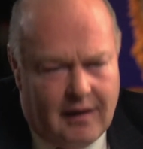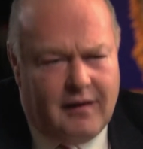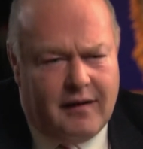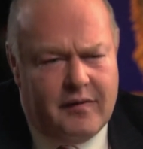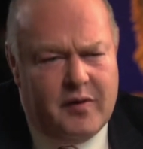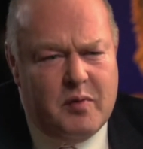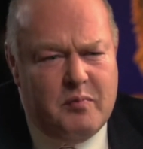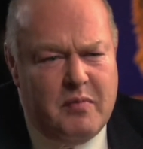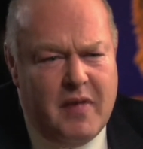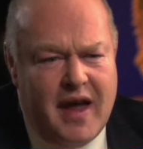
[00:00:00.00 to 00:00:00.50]
are
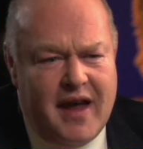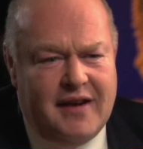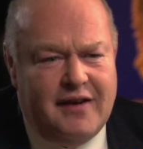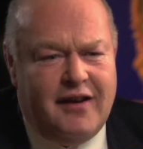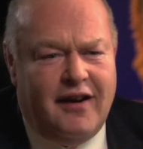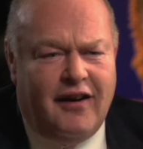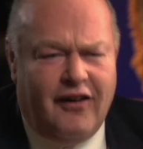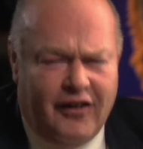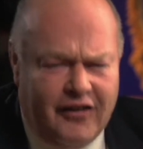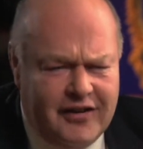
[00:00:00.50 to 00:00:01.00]
the men
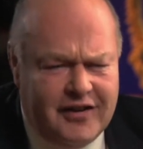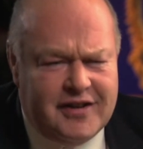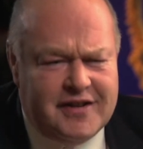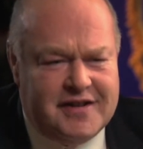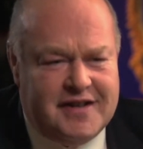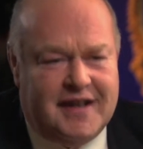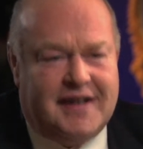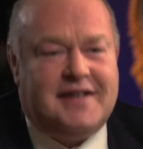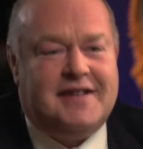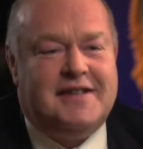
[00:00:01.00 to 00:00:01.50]
under
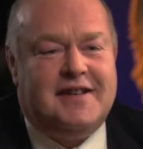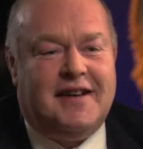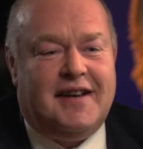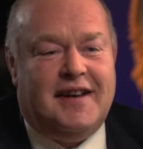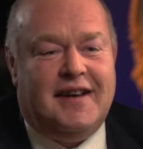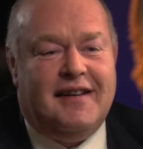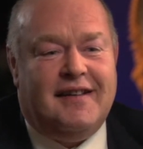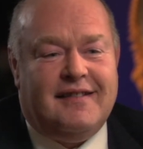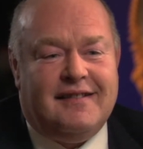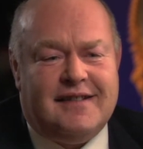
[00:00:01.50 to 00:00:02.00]

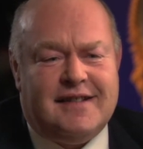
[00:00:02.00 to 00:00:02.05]
60